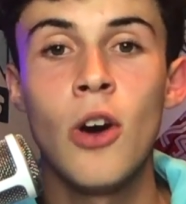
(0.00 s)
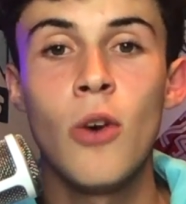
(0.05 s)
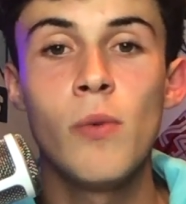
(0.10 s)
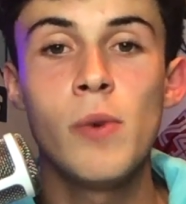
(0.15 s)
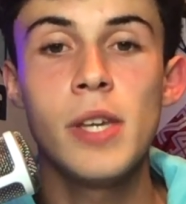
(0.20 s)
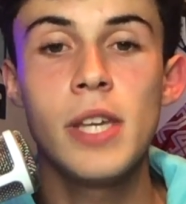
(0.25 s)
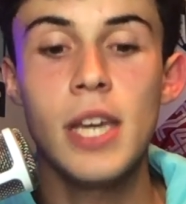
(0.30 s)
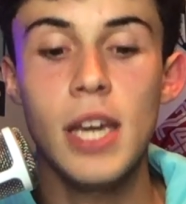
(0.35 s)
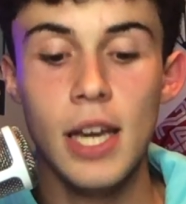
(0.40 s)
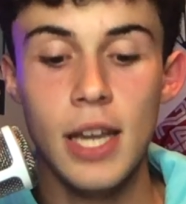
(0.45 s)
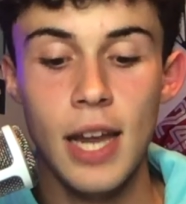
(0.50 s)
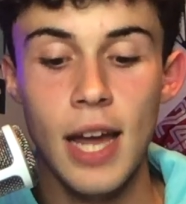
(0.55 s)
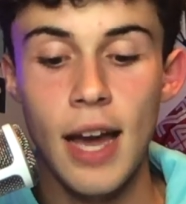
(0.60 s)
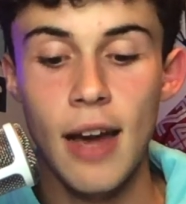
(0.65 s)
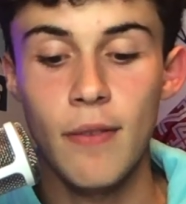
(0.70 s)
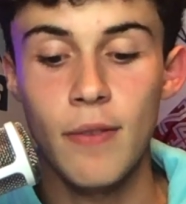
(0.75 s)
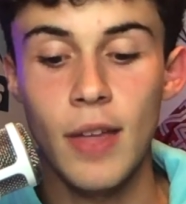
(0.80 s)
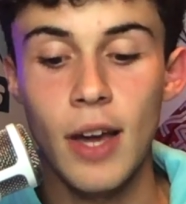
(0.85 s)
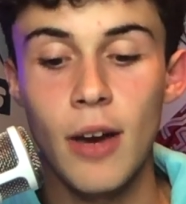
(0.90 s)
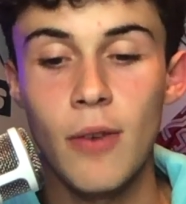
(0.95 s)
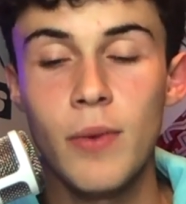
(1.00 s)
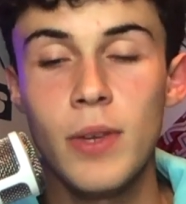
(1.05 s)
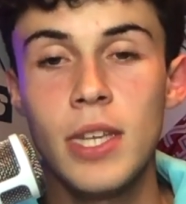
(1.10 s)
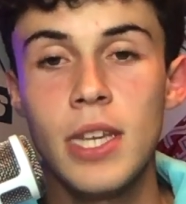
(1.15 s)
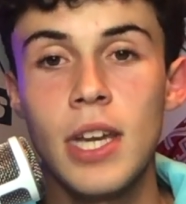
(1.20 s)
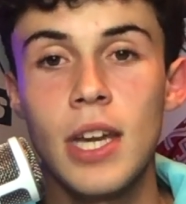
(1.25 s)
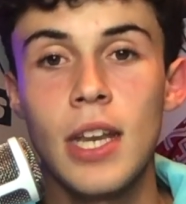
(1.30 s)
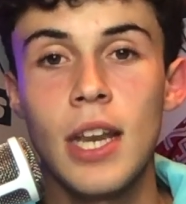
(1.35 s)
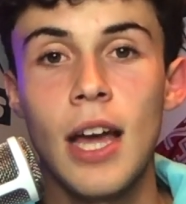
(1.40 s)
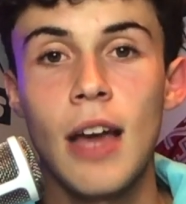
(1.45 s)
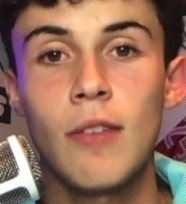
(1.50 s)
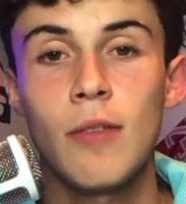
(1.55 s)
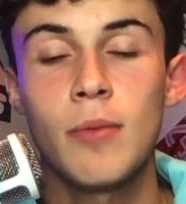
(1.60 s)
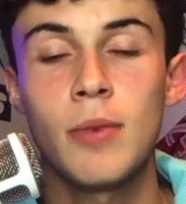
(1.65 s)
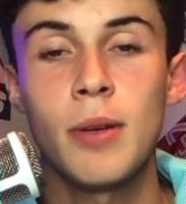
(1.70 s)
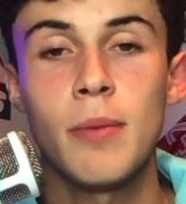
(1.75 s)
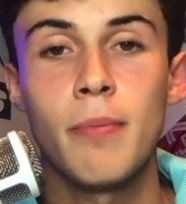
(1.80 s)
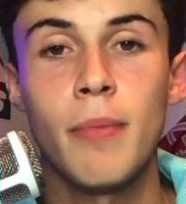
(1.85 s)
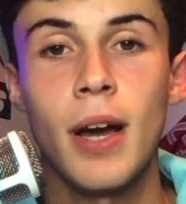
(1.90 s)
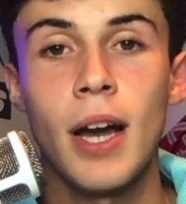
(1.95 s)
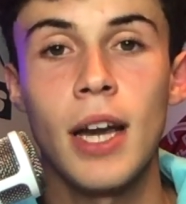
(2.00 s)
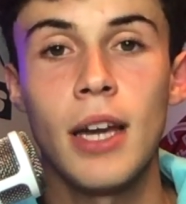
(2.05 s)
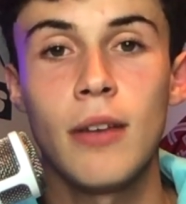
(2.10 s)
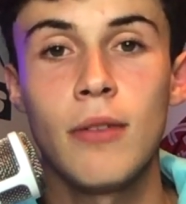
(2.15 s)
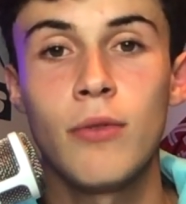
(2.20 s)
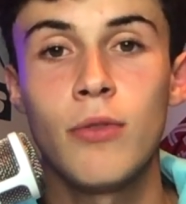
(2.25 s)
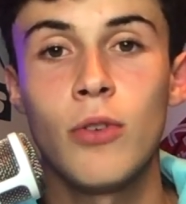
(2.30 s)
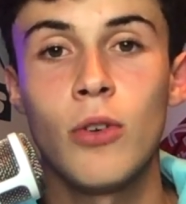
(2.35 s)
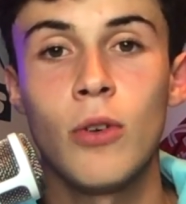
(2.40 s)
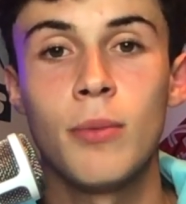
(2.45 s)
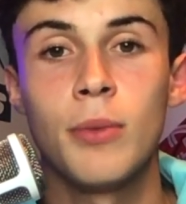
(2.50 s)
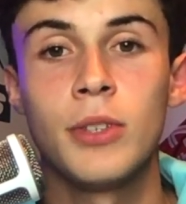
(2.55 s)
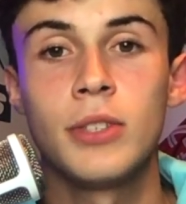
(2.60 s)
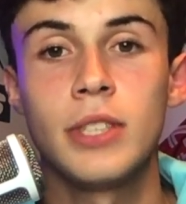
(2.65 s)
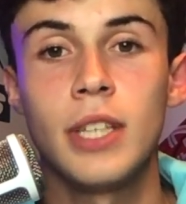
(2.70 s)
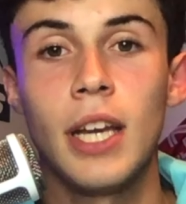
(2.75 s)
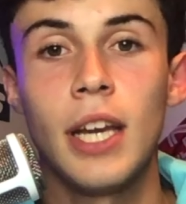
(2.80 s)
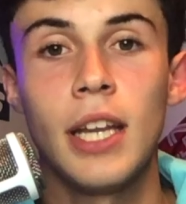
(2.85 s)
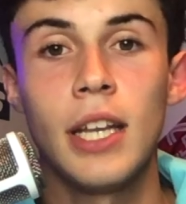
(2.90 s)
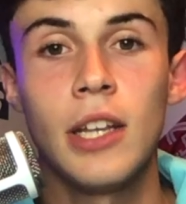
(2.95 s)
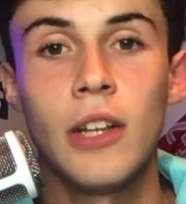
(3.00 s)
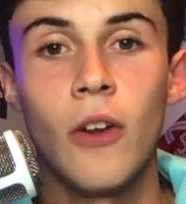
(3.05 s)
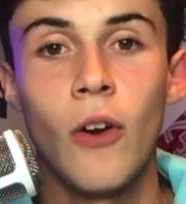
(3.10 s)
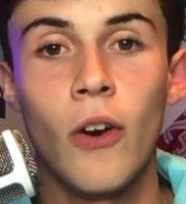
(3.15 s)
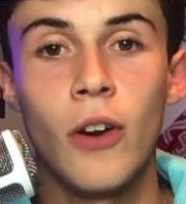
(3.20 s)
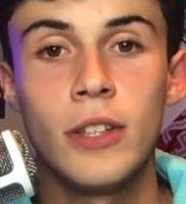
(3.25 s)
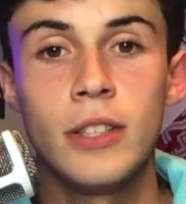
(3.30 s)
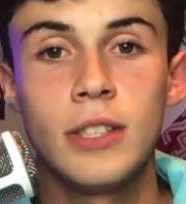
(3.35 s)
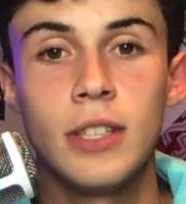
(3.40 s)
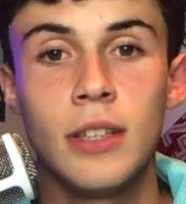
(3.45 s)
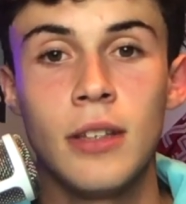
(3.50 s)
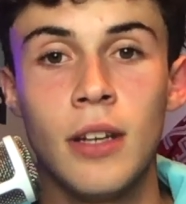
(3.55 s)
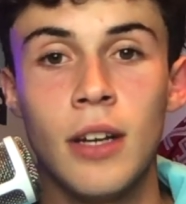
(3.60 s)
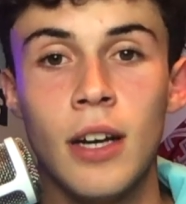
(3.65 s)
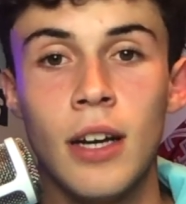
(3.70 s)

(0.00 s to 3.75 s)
We can't have that. We can't have them combined for almost 80 yards in